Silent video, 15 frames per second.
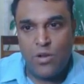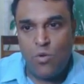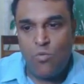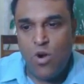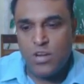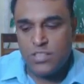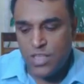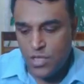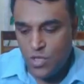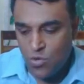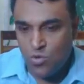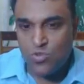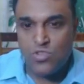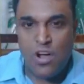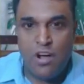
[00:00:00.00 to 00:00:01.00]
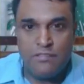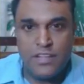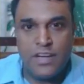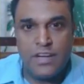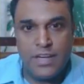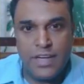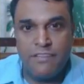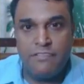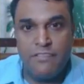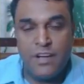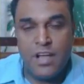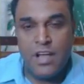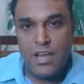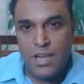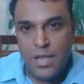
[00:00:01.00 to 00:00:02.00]
Now what's the use of the
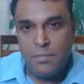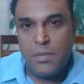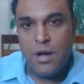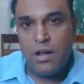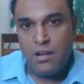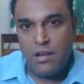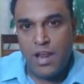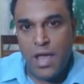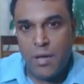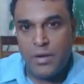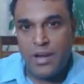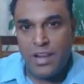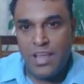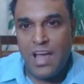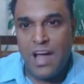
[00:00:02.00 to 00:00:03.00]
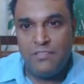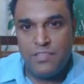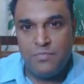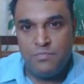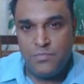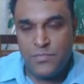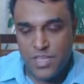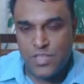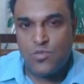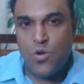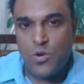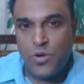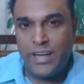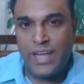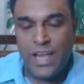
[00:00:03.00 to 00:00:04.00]
difflib library? I will just
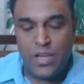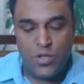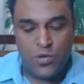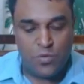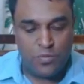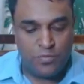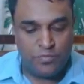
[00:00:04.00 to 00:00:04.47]
going to tell you.